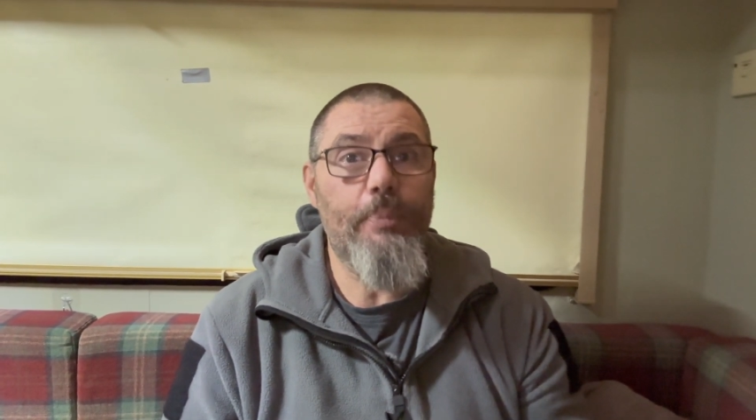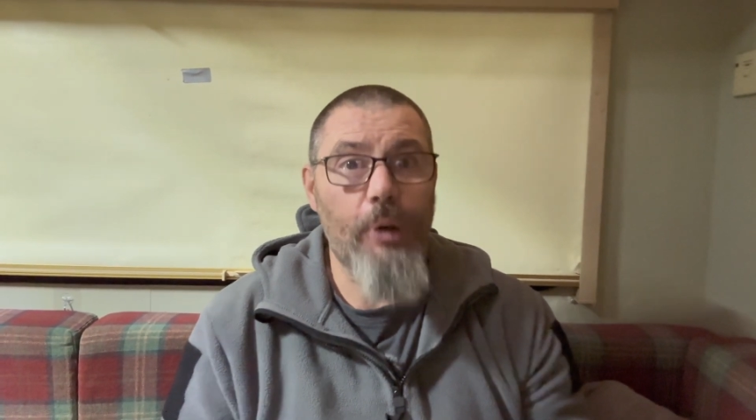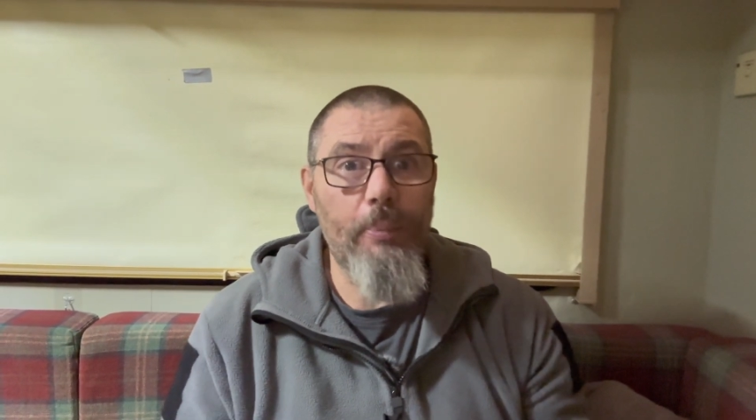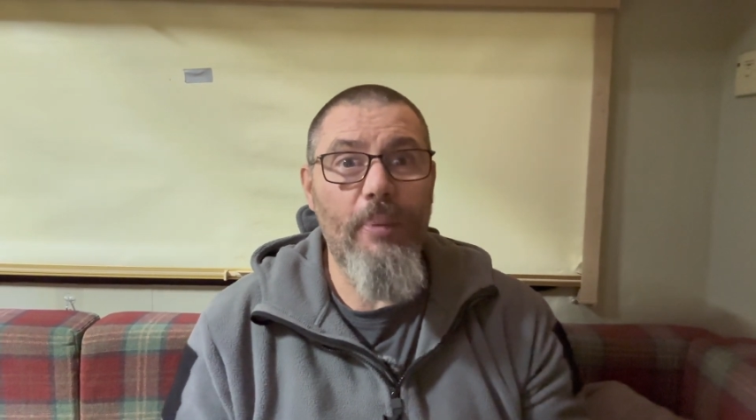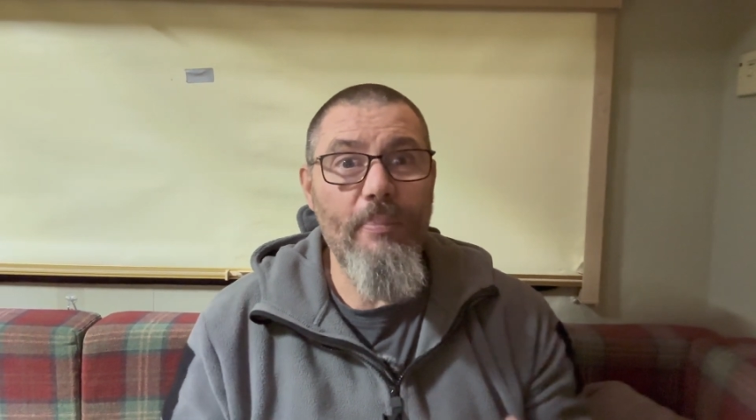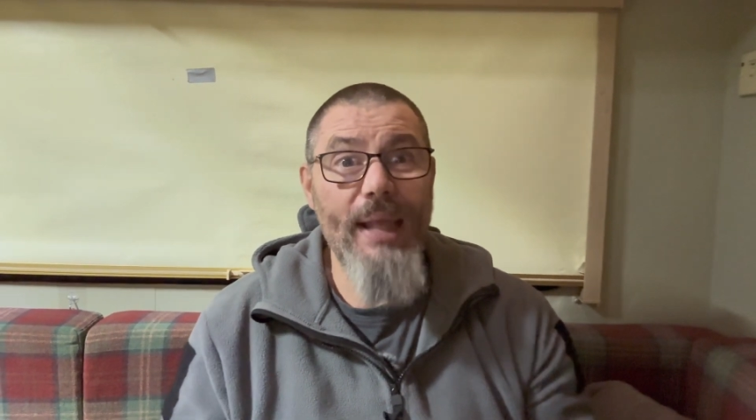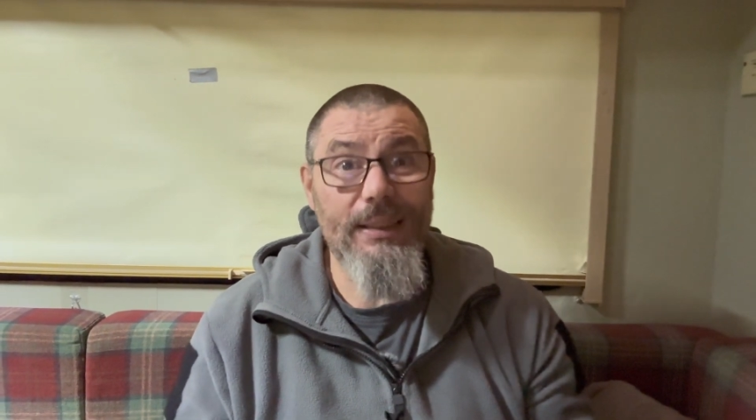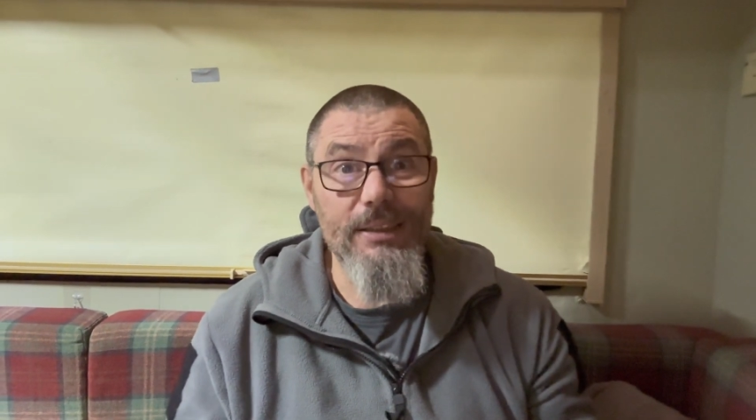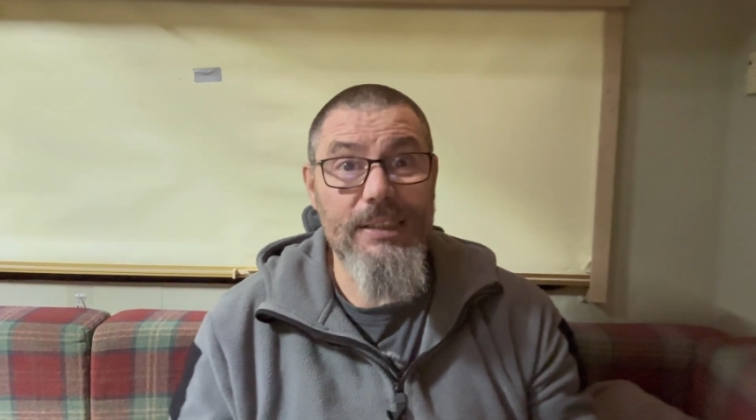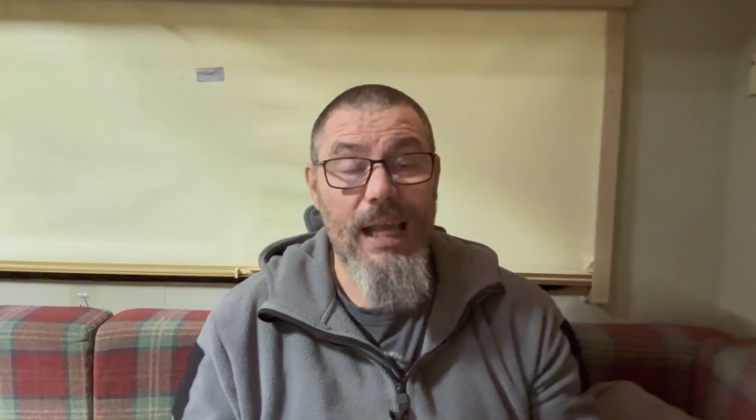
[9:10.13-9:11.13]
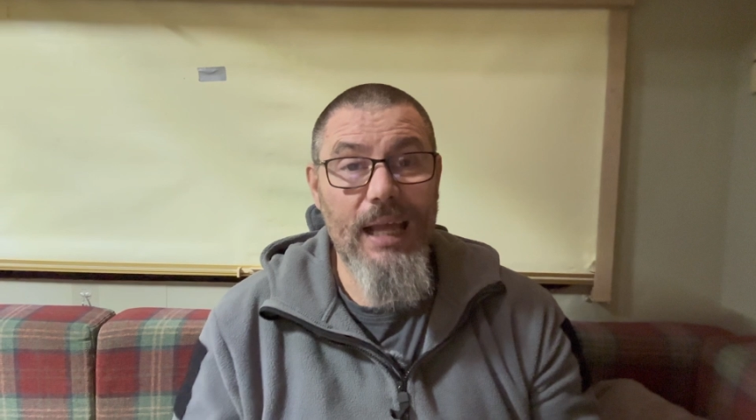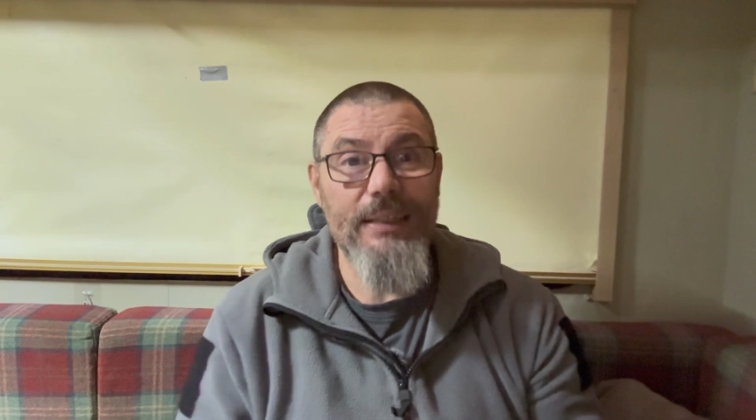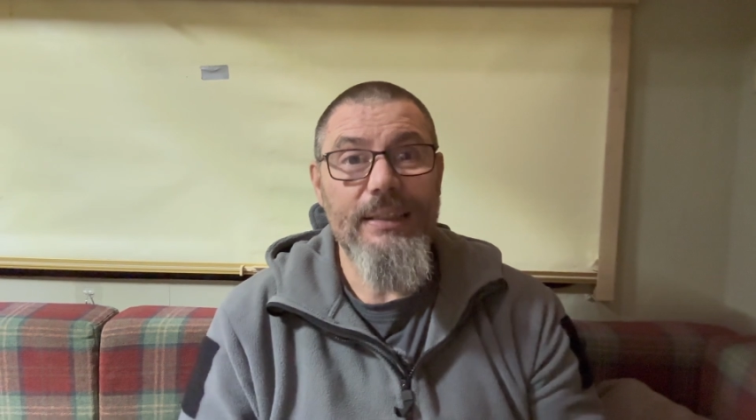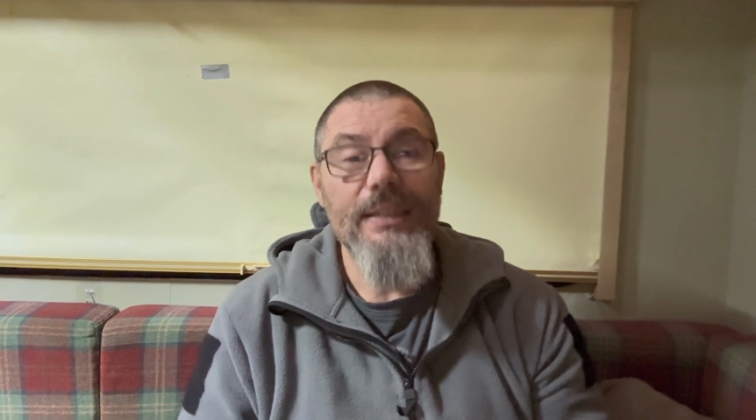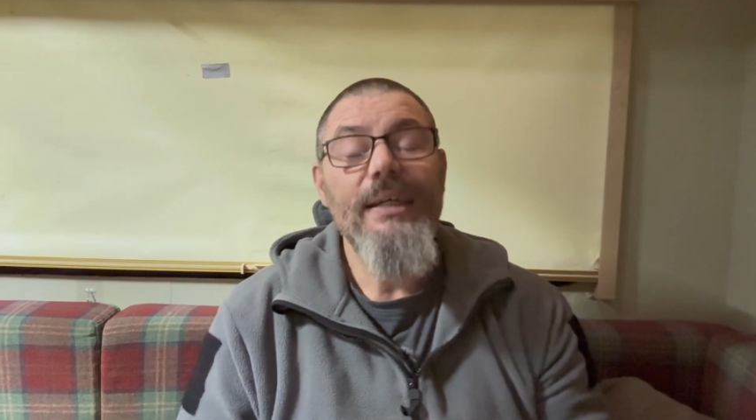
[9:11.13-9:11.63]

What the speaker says: proper metal sign,